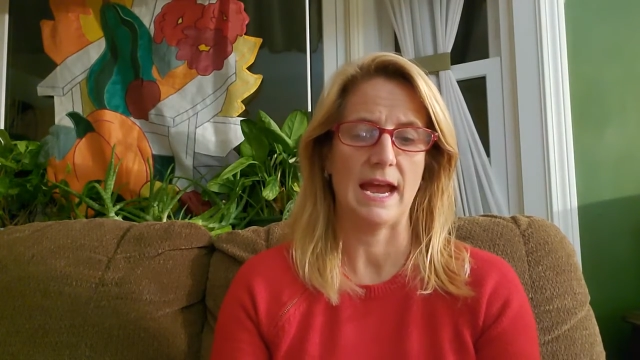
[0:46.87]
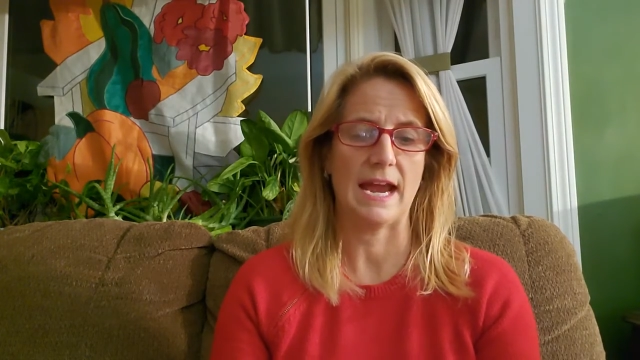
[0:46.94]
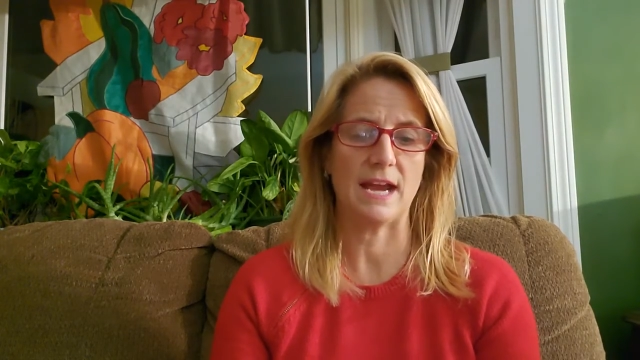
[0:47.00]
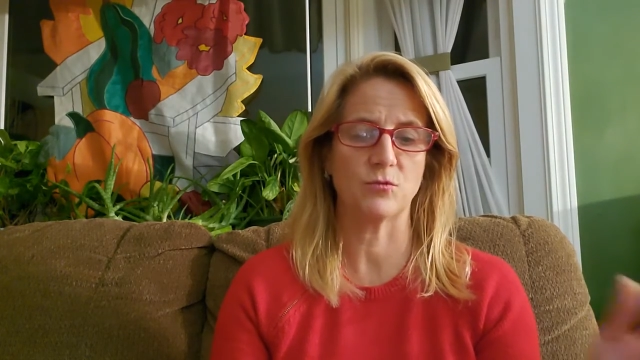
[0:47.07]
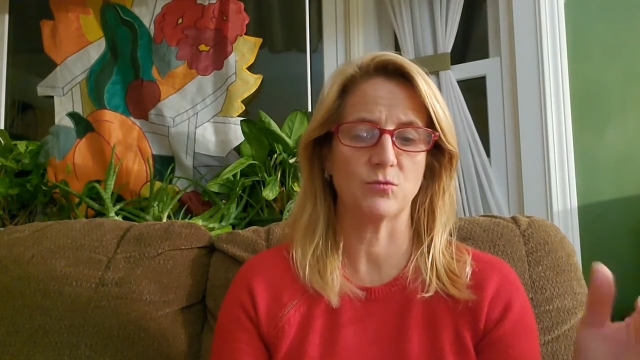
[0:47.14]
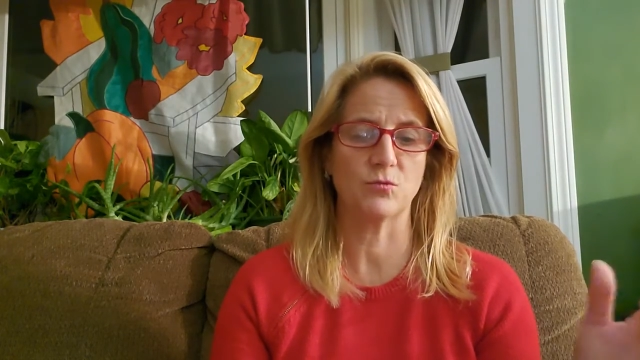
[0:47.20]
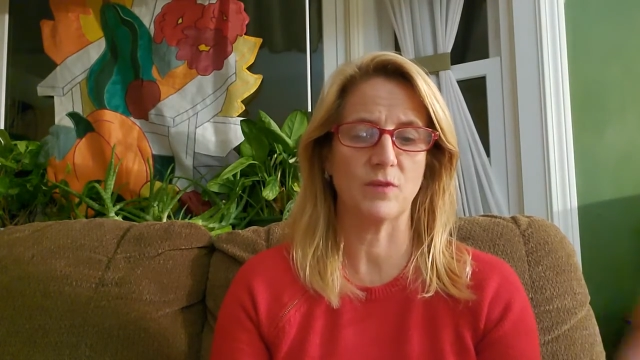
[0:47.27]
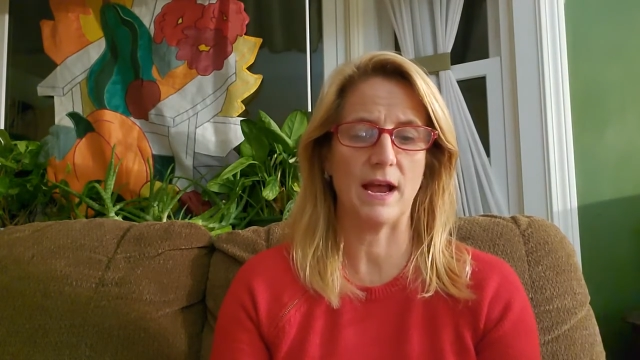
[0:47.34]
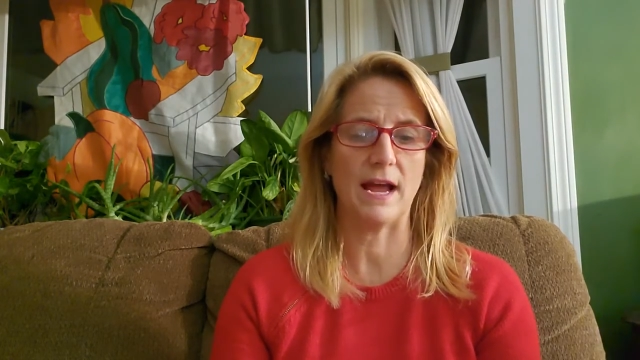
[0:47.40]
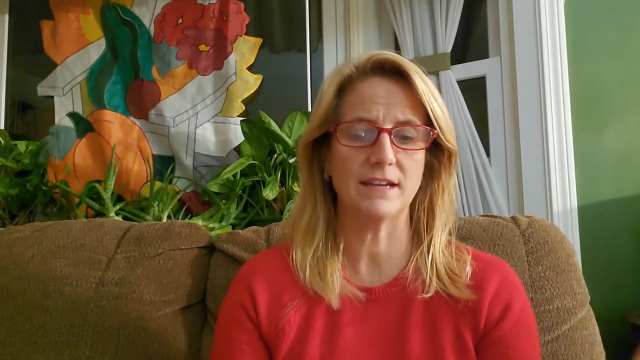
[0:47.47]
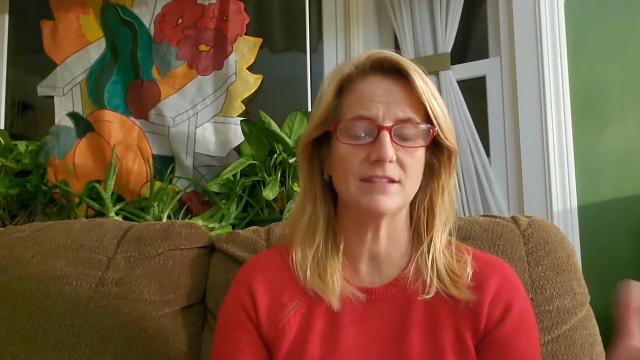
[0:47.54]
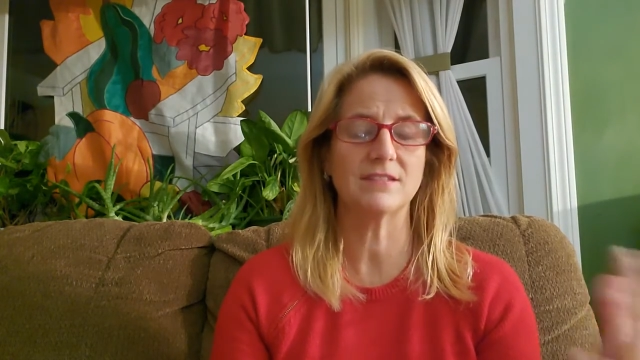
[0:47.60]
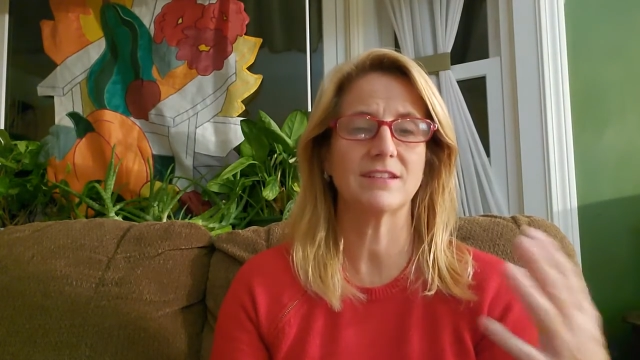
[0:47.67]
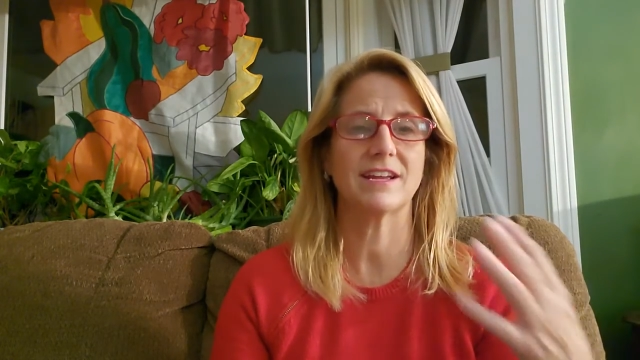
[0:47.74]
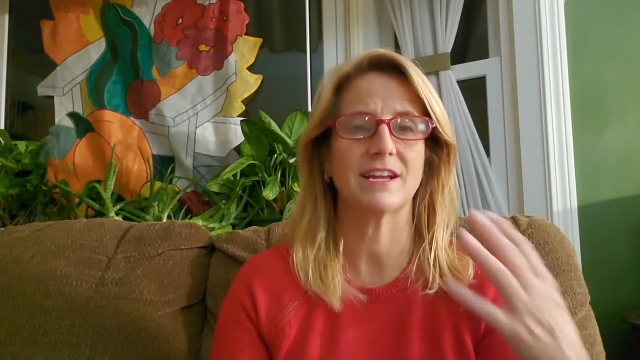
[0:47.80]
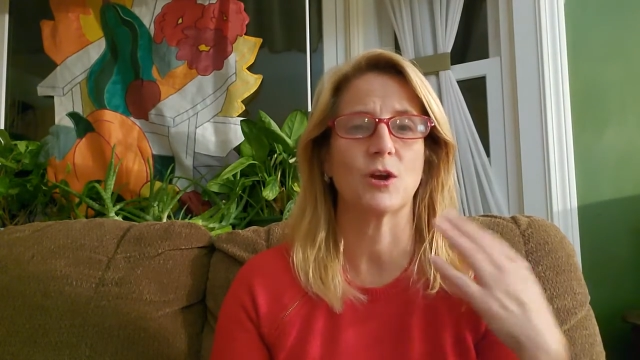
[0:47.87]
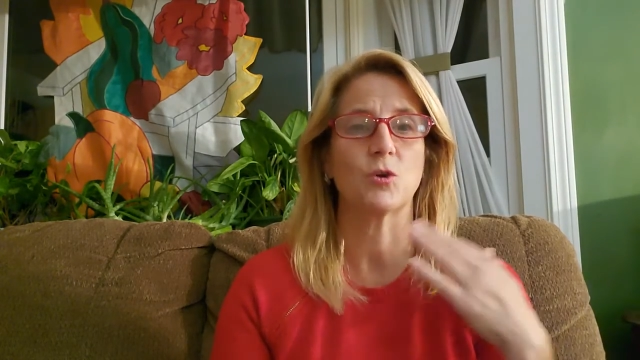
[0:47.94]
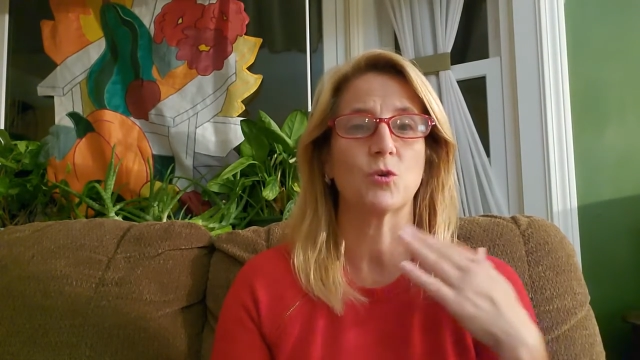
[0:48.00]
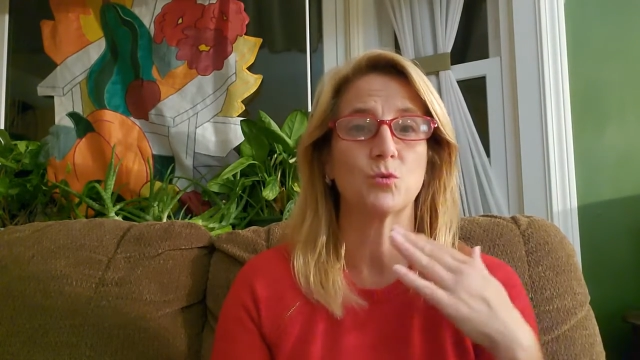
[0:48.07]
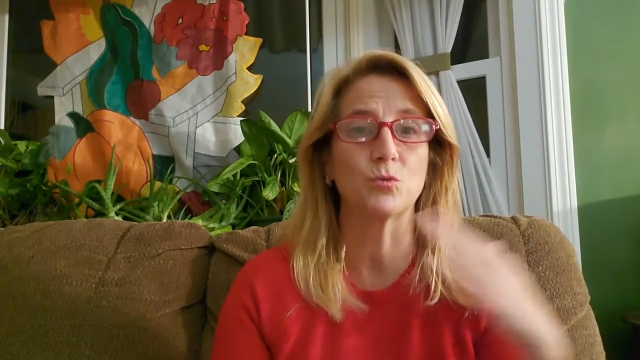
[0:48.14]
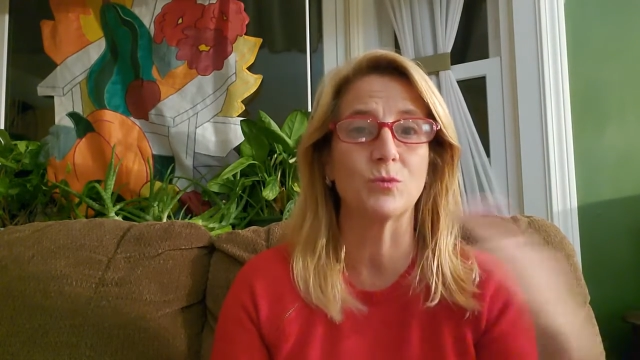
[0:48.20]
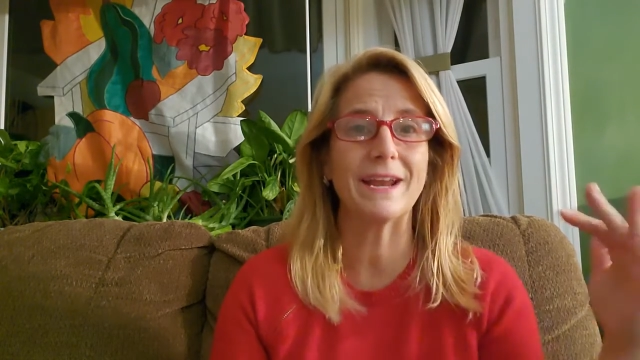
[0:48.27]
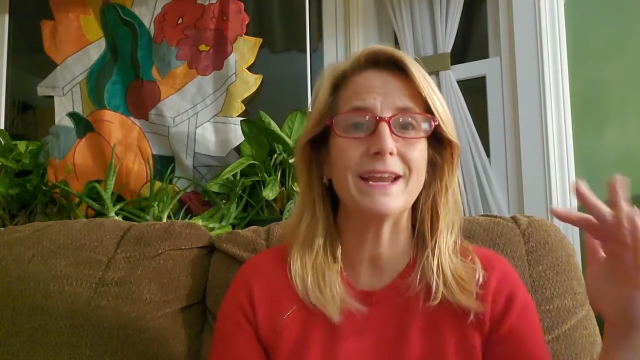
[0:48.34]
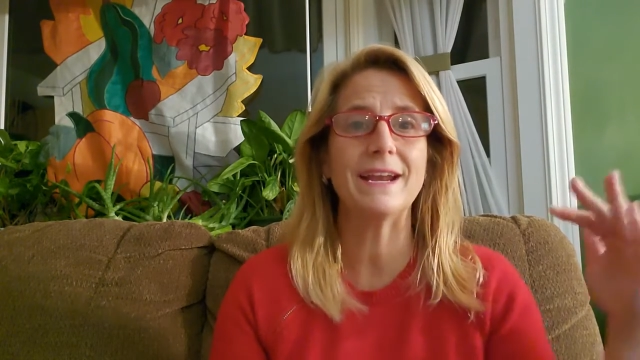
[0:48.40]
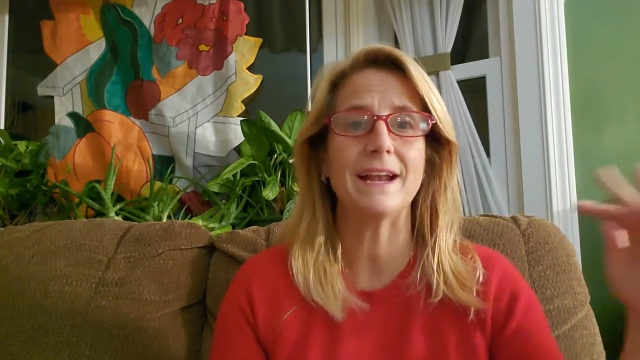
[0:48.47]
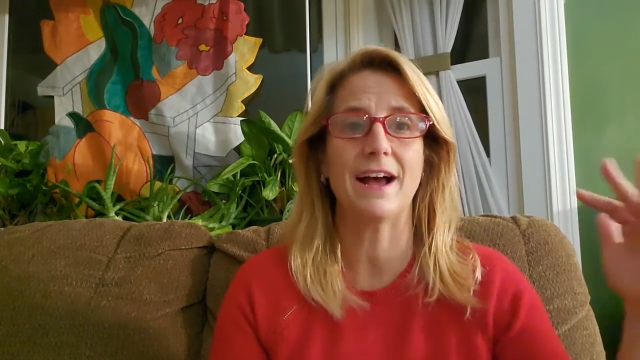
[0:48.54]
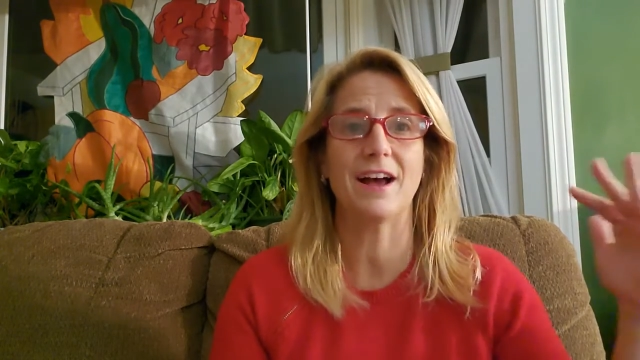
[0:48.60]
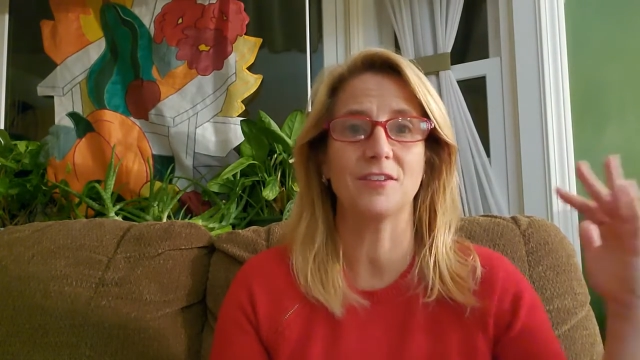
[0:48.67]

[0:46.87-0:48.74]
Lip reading: It read like a great